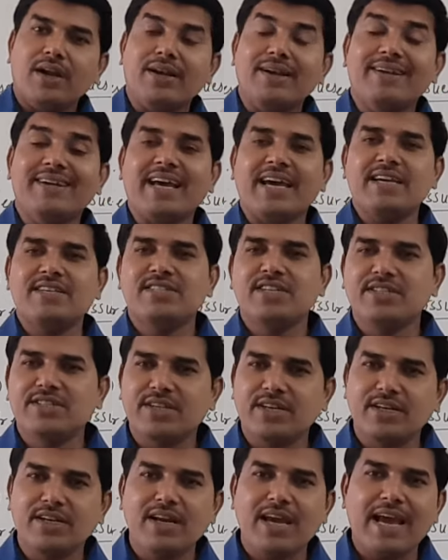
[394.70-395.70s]

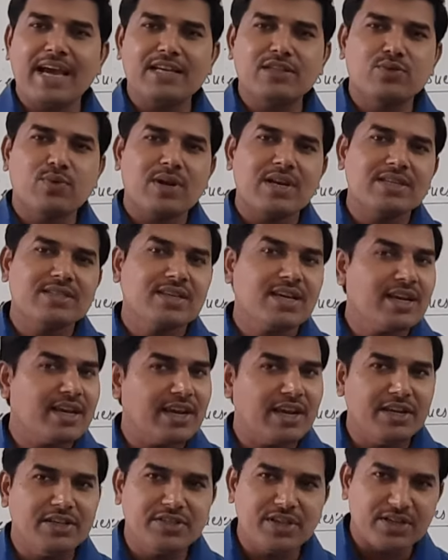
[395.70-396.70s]
digestion as well as
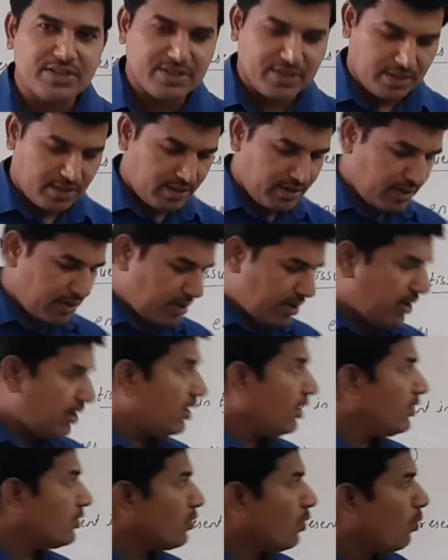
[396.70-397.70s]
egestion.
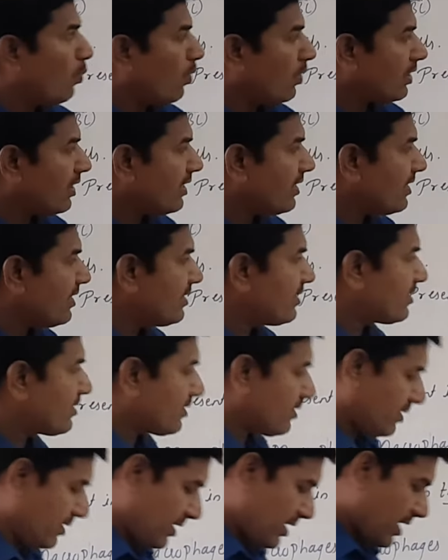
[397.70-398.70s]
So what are
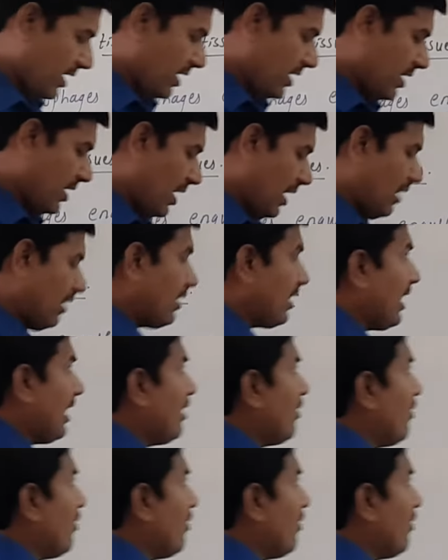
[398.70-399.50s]
these? I will tell you